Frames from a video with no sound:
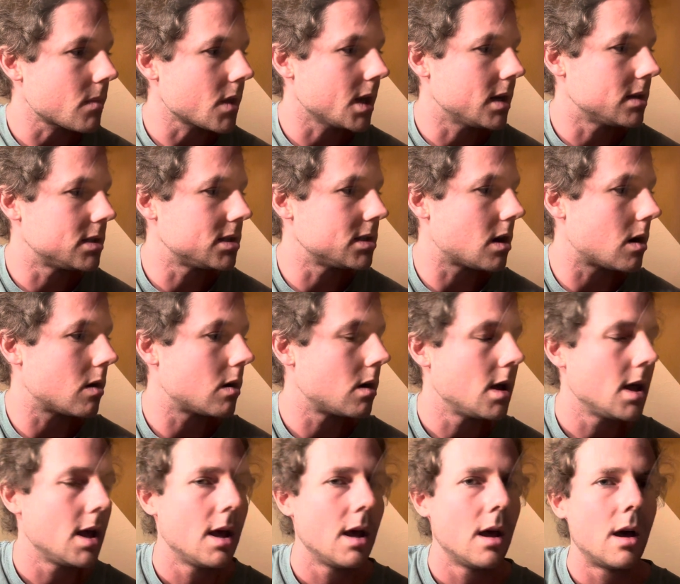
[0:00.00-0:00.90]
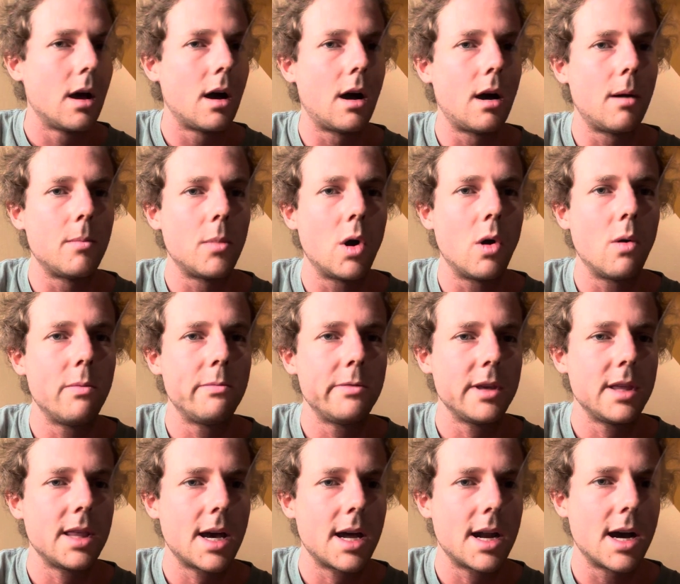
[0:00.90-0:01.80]
So
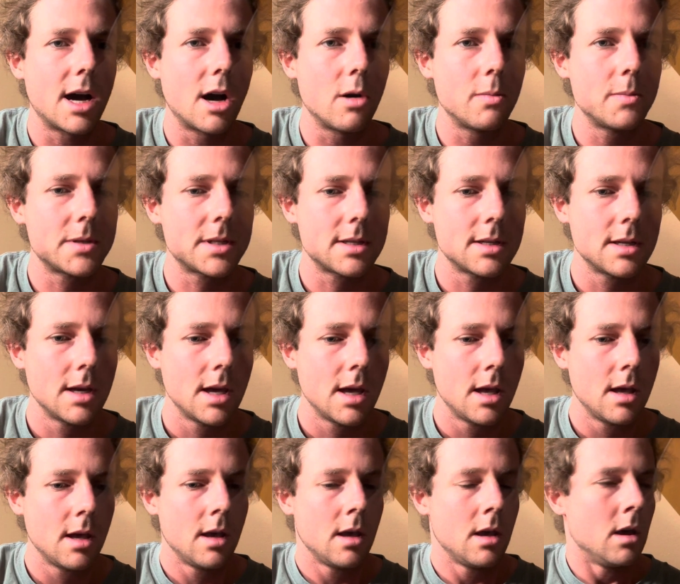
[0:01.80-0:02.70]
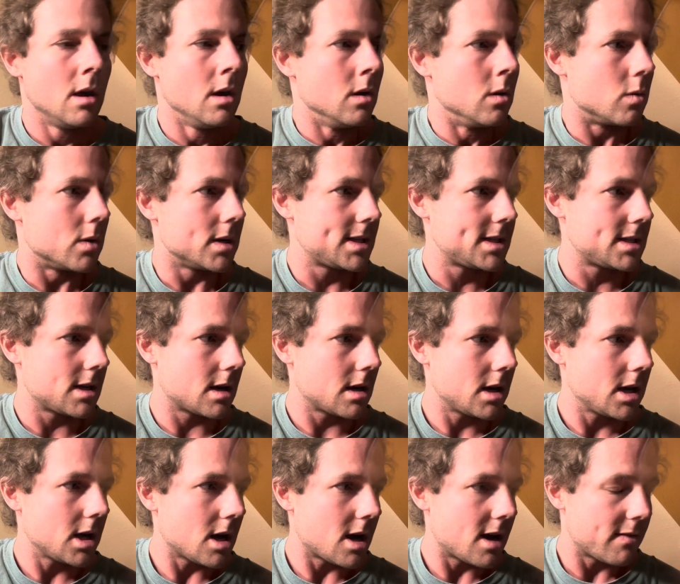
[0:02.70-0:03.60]
hopefully that helps. We're
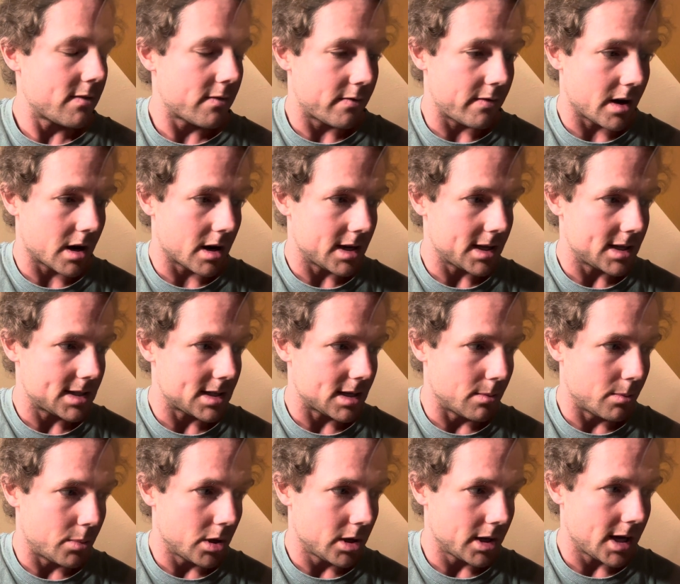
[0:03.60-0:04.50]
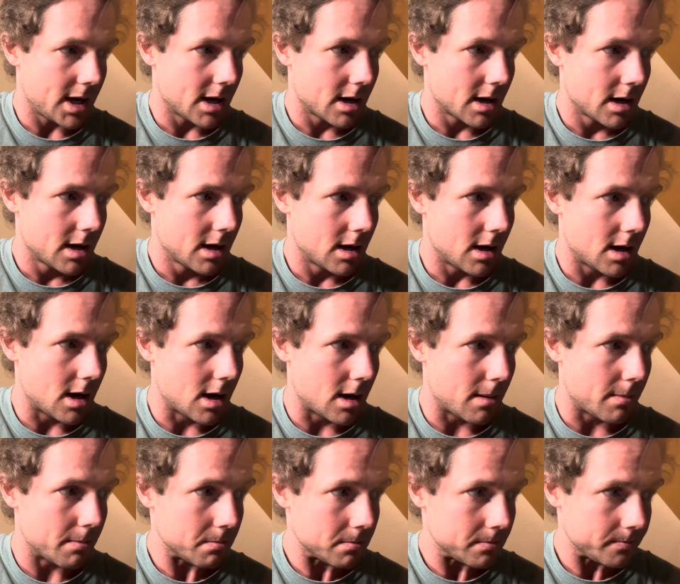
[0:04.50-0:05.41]
starting off very simple here.
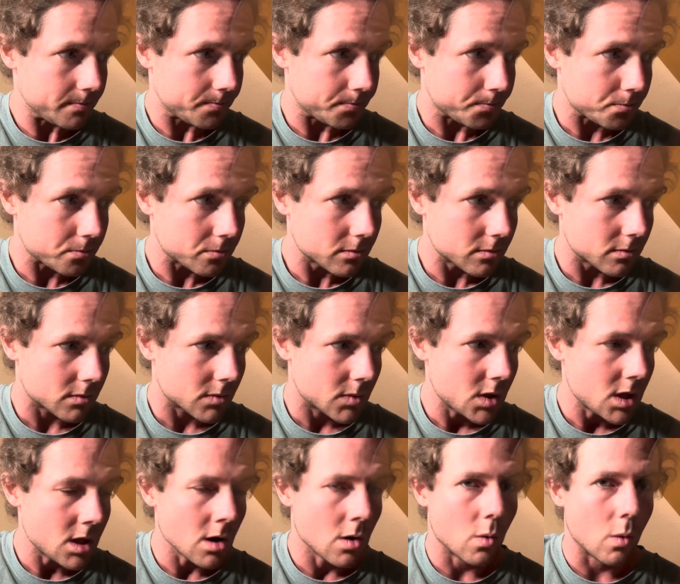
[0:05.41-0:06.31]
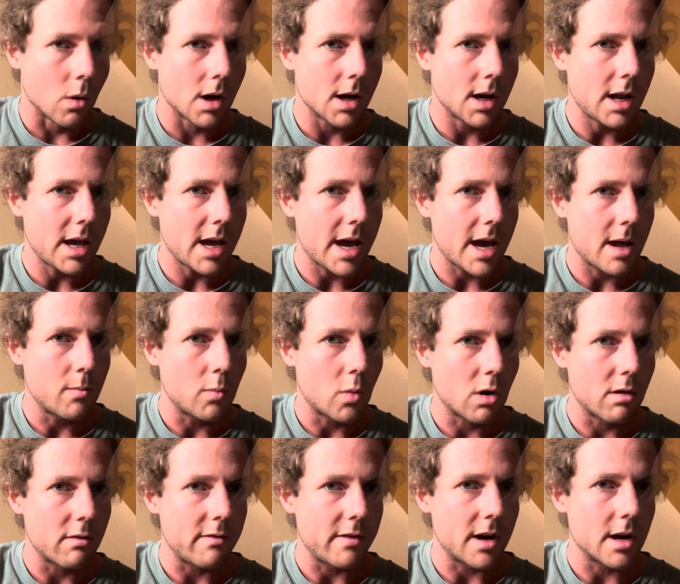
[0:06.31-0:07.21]
We're gonna add
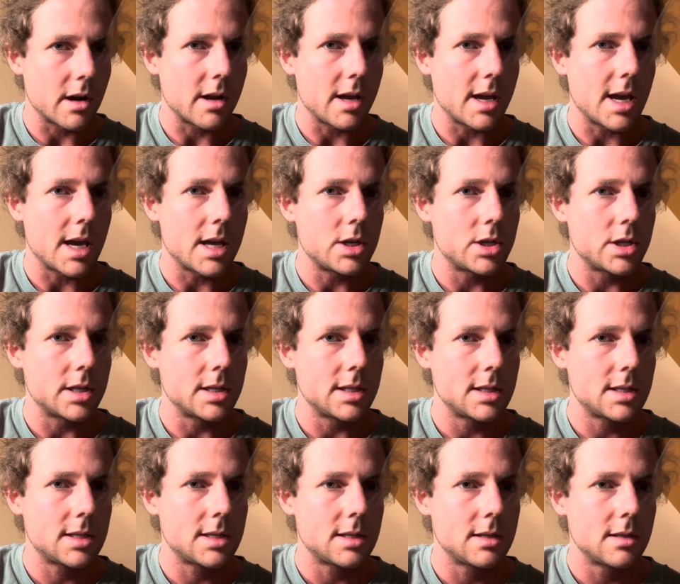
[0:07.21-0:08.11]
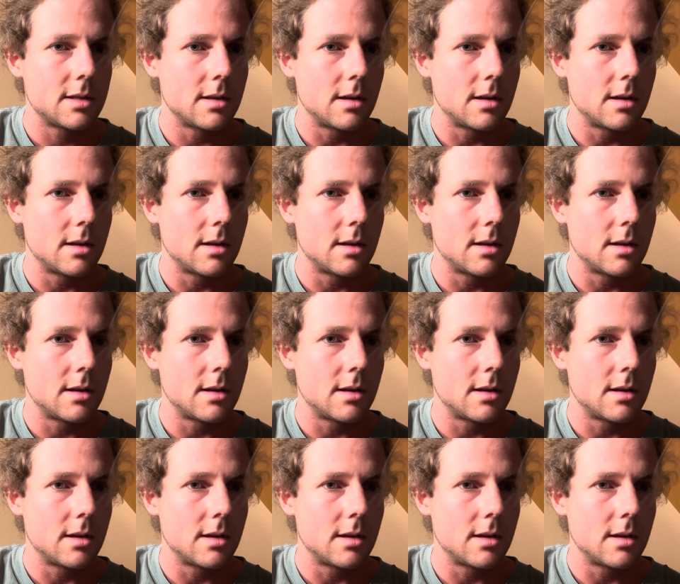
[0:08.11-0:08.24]
more variations